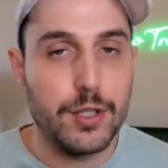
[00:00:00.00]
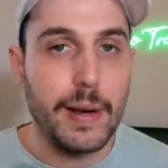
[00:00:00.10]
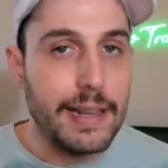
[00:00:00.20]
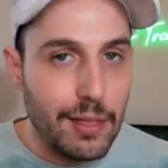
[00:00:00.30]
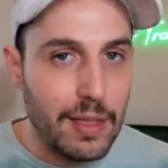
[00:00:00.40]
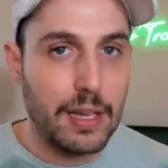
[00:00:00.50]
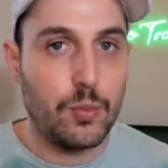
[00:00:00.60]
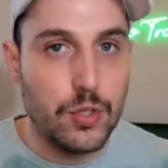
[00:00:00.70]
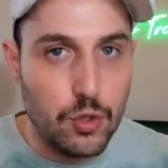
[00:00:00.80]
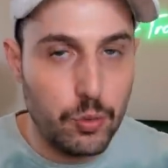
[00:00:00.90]
so I didn't think it
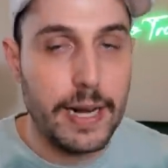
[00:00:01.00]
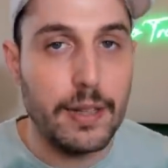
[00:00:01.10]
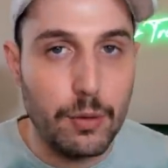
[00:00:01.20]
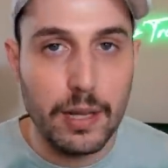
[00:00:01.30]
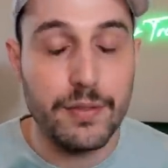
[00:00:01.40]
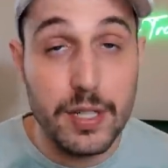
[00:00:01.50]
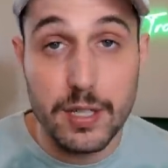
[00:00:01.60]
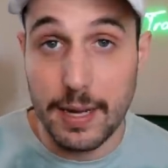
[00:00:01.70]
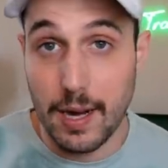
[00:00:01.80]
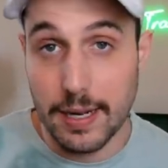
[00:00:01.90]
was directly relevant
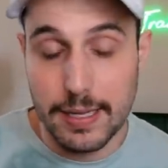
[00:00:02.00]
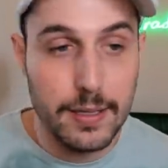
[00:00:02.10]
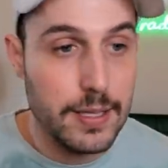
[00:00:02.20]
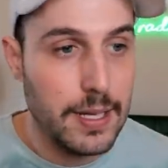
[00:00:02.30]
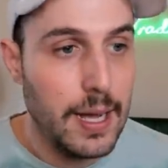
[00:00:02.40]
to my audience.